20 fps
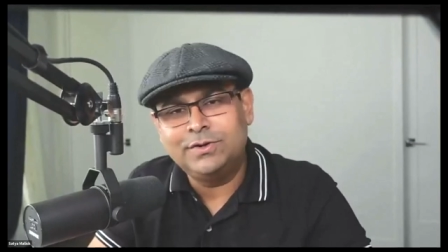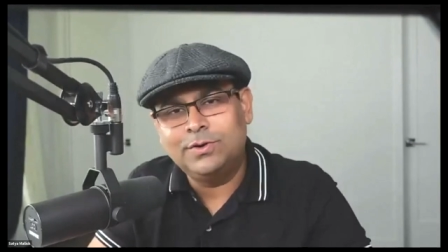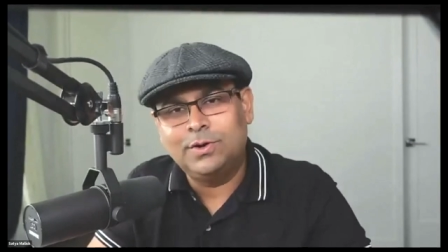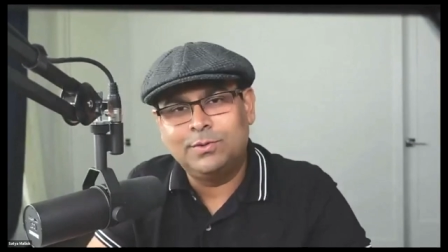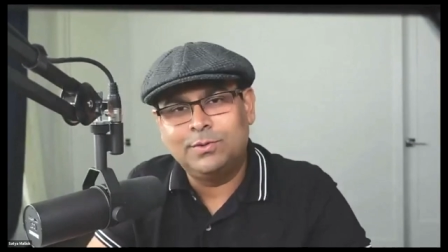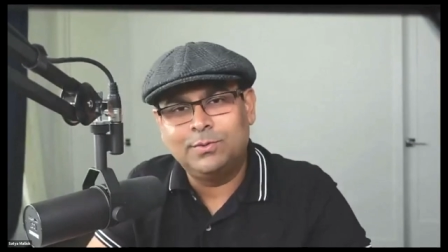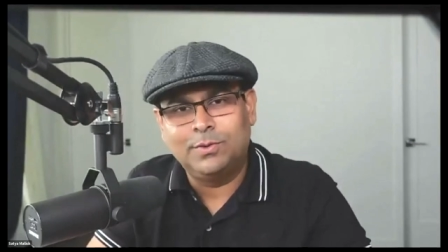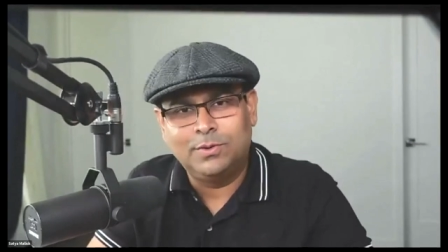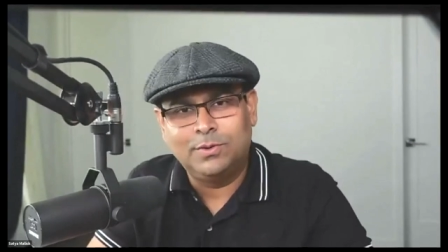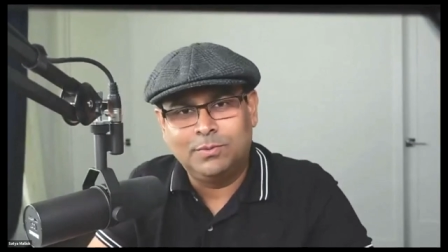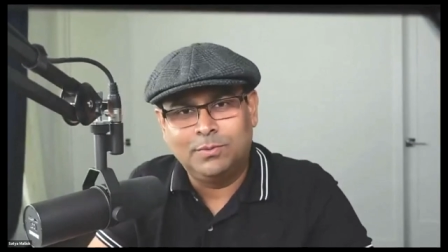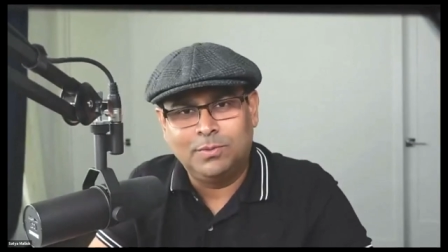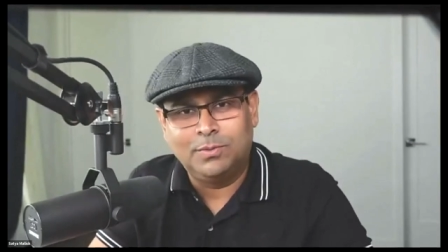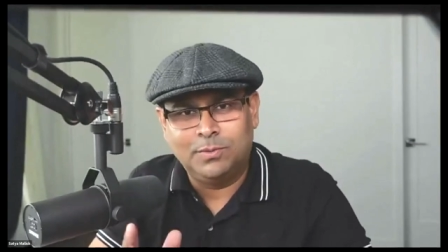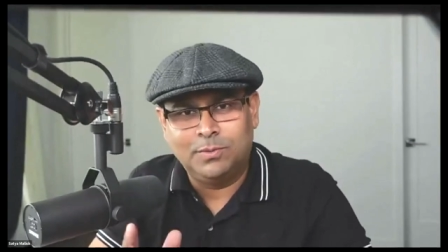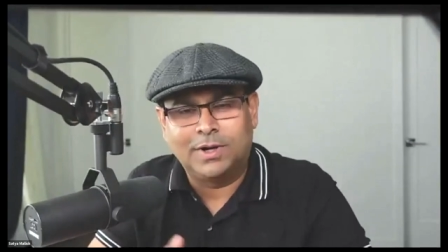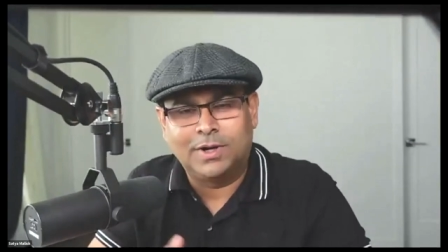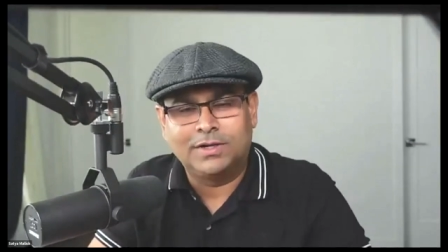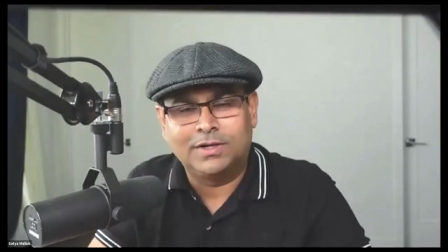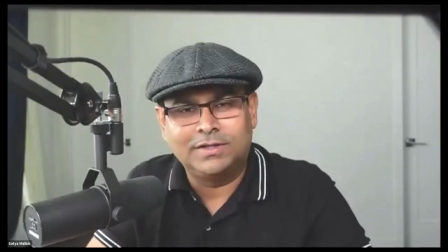or
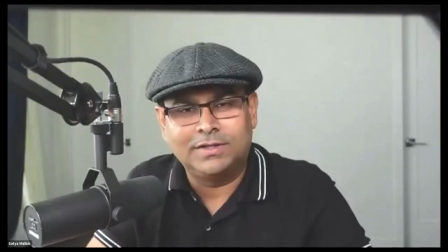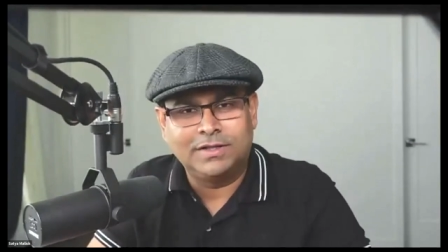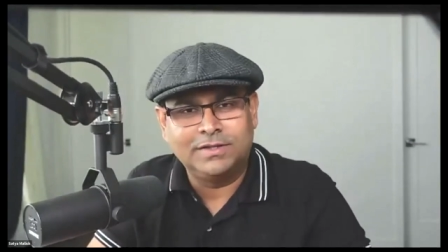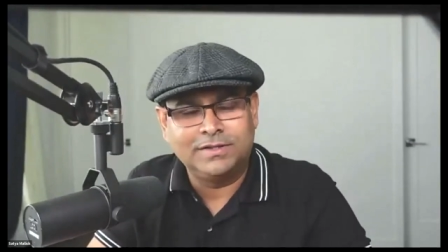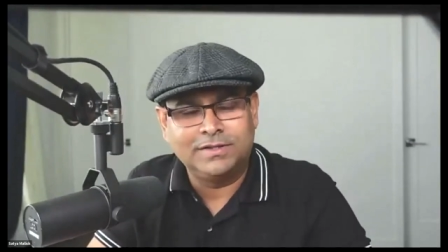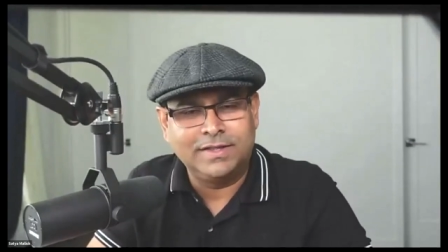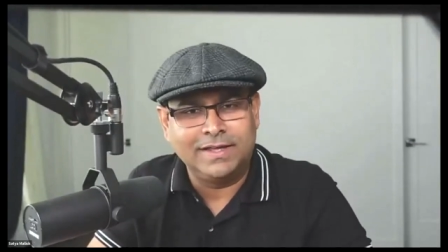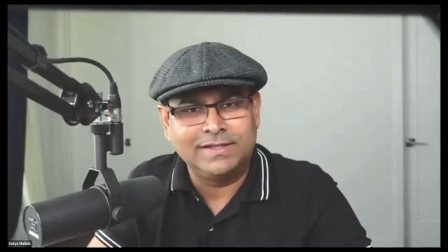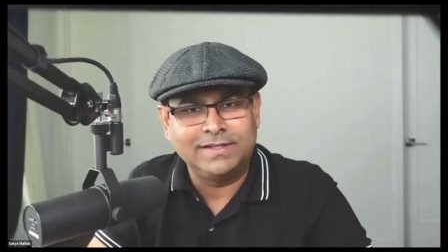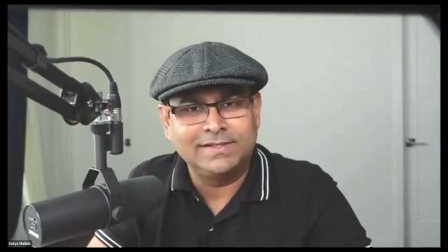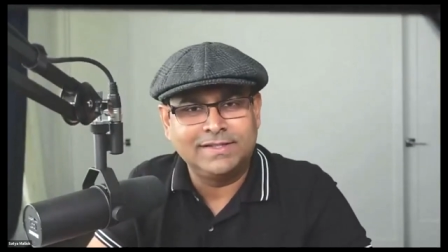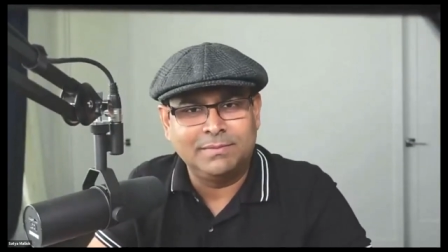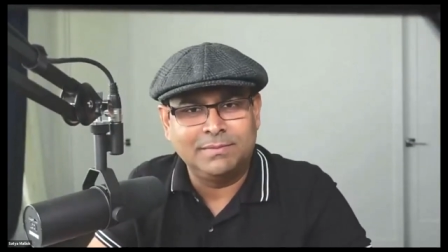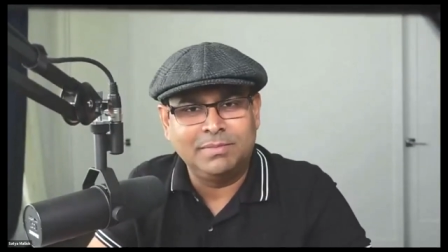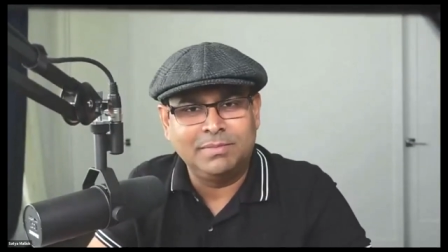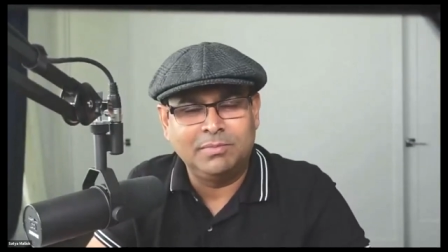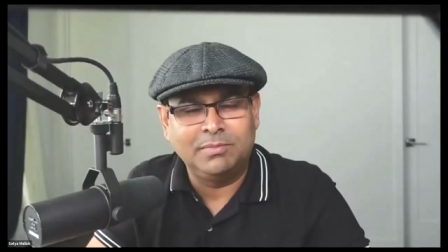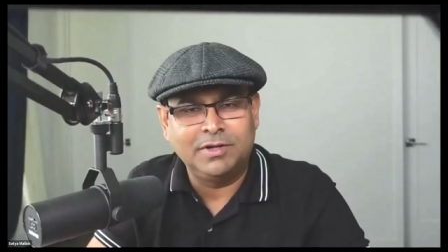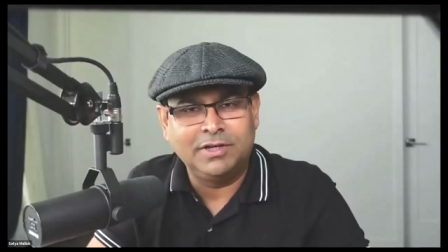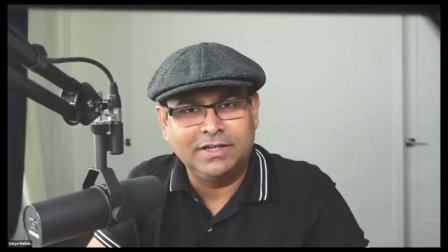what are the other things that
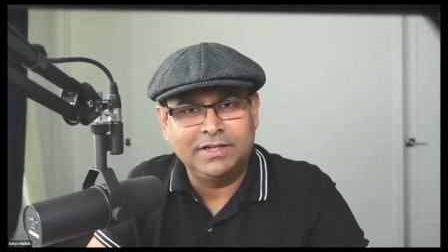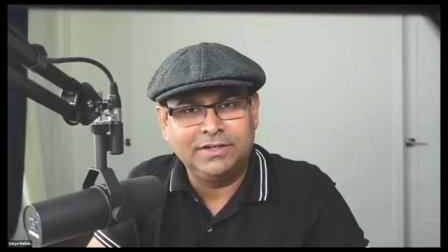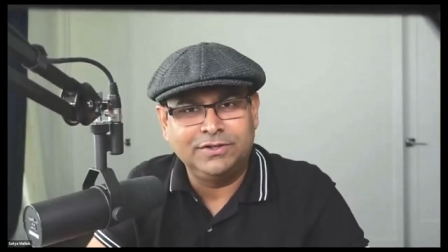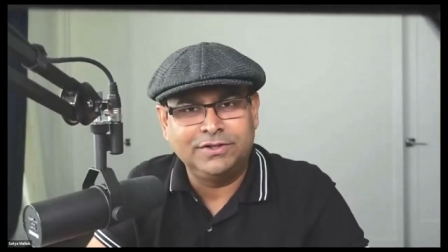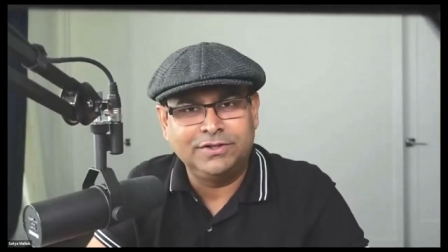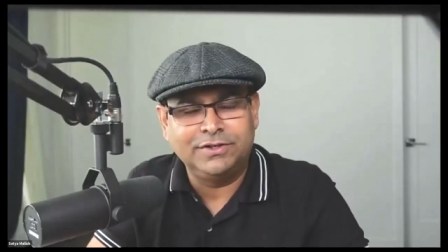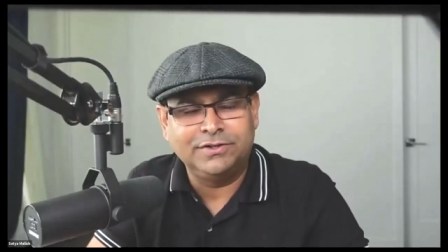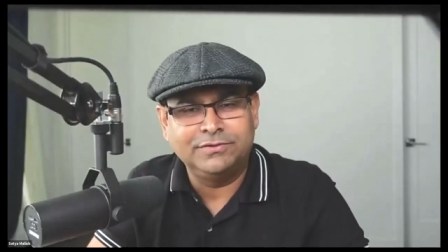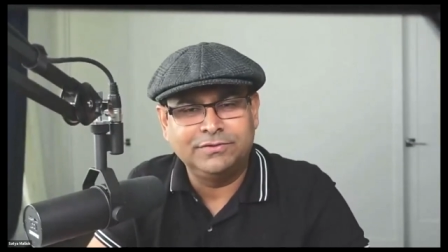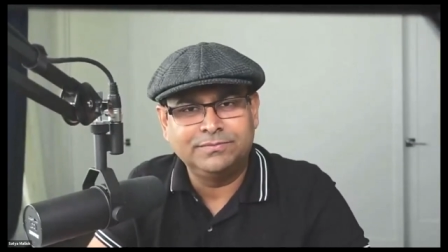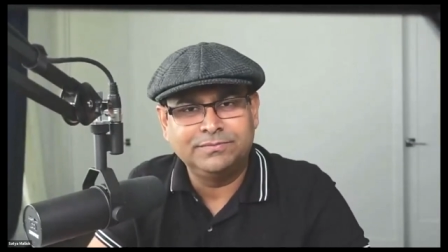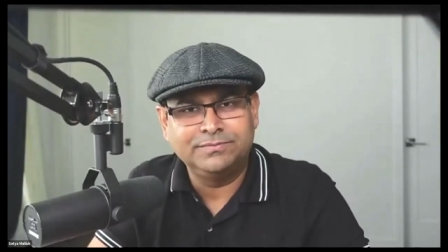people need to know?